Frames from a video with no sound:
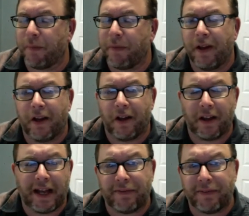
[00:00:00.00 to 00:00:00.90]
All
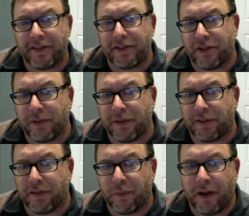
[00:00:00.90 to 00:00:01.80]
athletes are doing this as
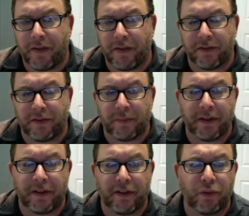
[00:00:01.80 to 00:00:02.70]
well. This is something that the
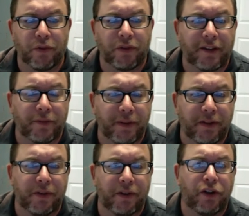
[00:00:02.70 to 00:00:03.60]
schools asked me to
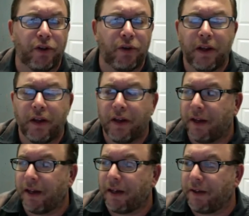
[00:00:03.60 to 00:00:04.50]
include.
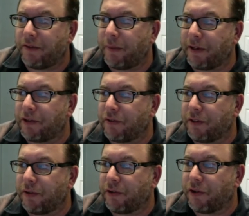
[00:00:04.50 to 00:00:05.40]
So make sure that you
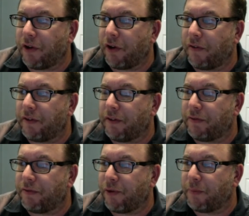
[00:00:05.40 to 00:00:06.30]
turn all these
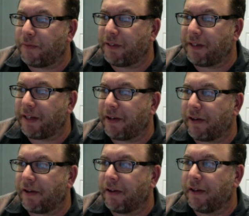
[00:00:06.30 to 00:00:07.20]
forms in
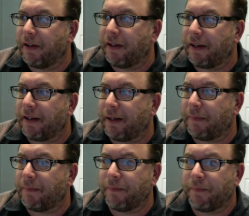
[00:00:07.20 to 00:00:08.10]
here
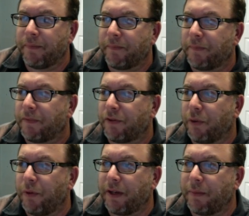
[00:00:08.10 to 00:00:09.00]
so that
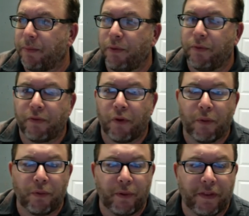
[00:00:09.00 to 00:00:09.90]
we can move
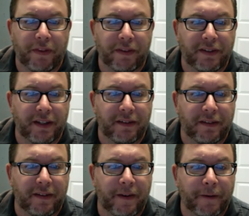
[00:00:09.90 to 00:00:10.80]
forward with the
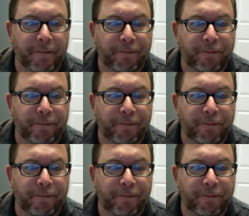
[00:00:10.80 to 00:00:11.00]
season there.